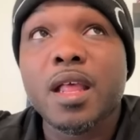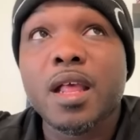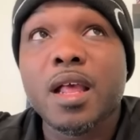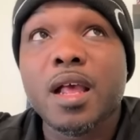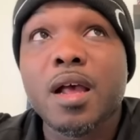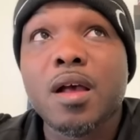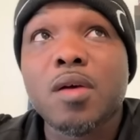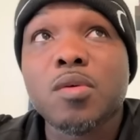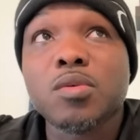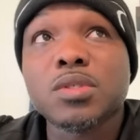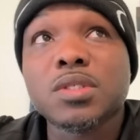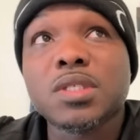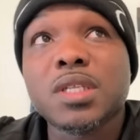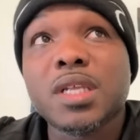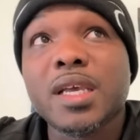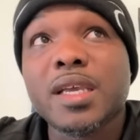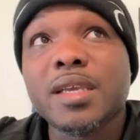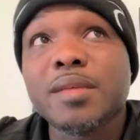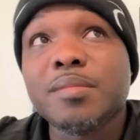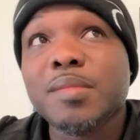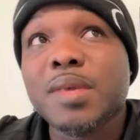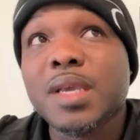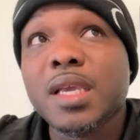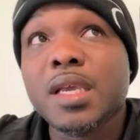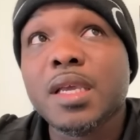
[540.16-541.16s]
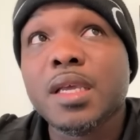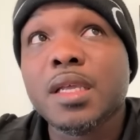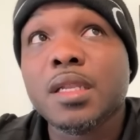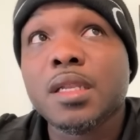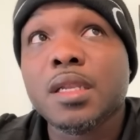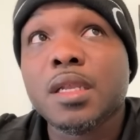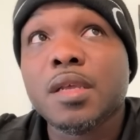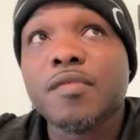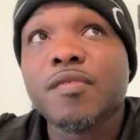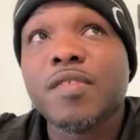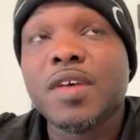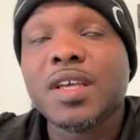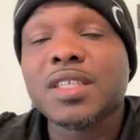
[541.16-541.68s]
I was like, man,
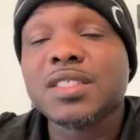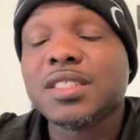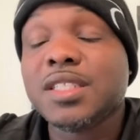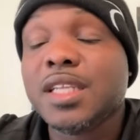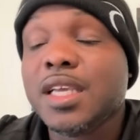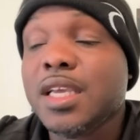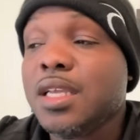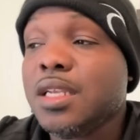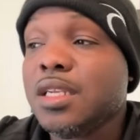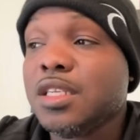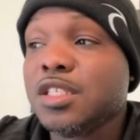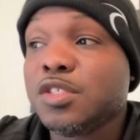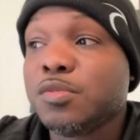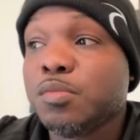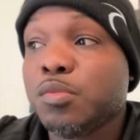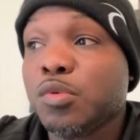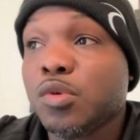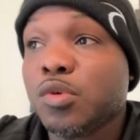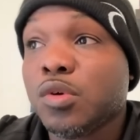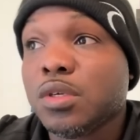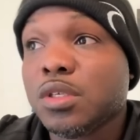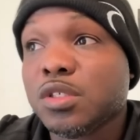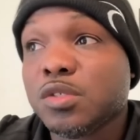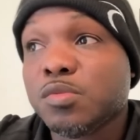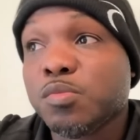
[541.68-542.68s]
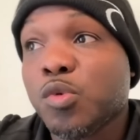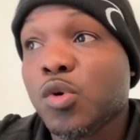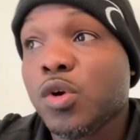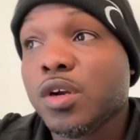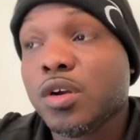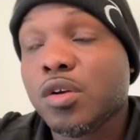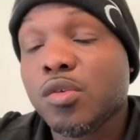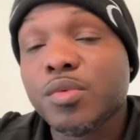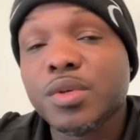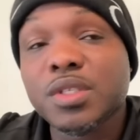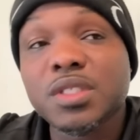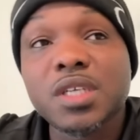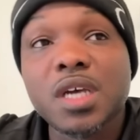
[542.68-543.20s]
if I stay in the sport
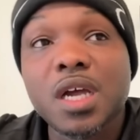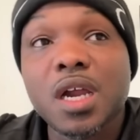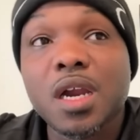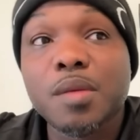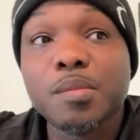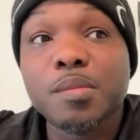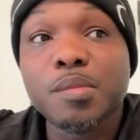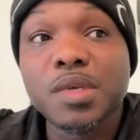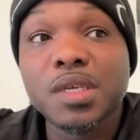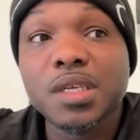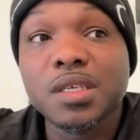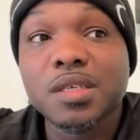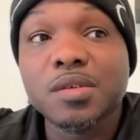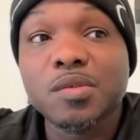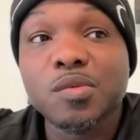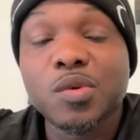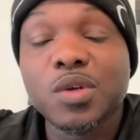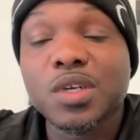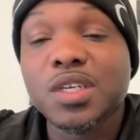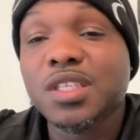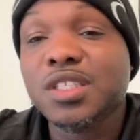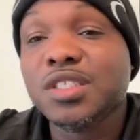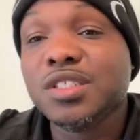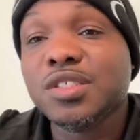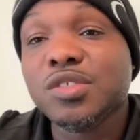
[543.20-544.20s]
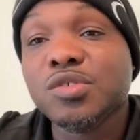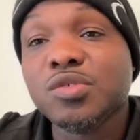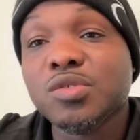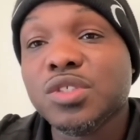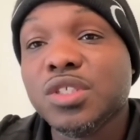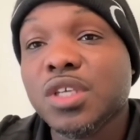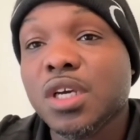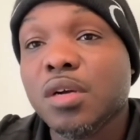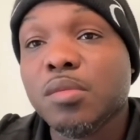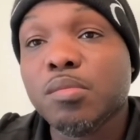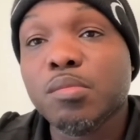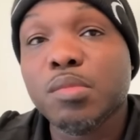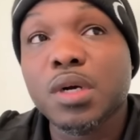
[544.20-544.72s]
gonna retire me. One of these little
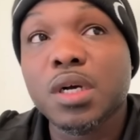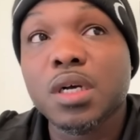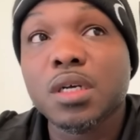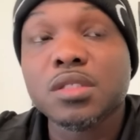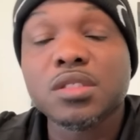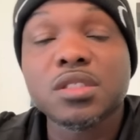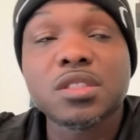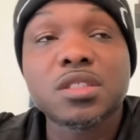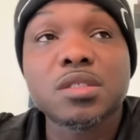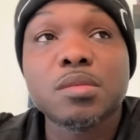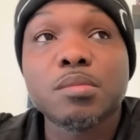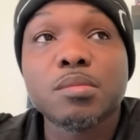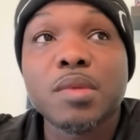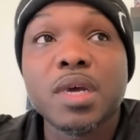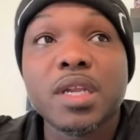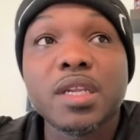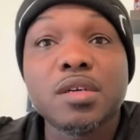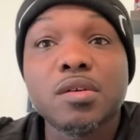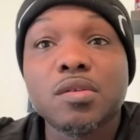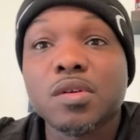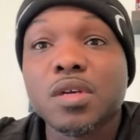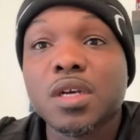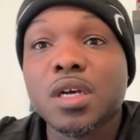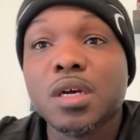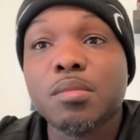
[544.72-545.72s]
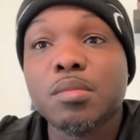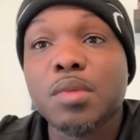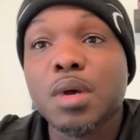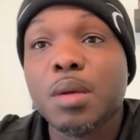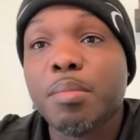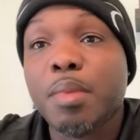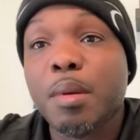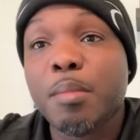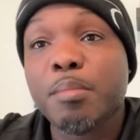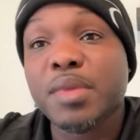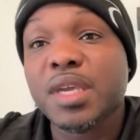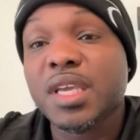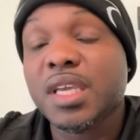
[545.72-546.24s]
young bucks or somebody gonna come up,
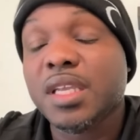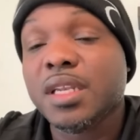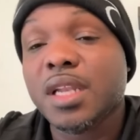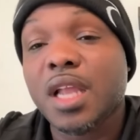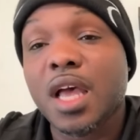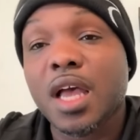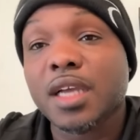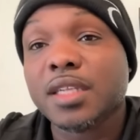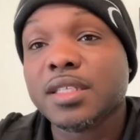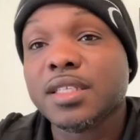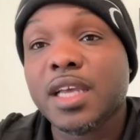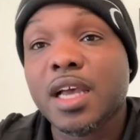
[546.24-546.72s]
I'm gonna get knocked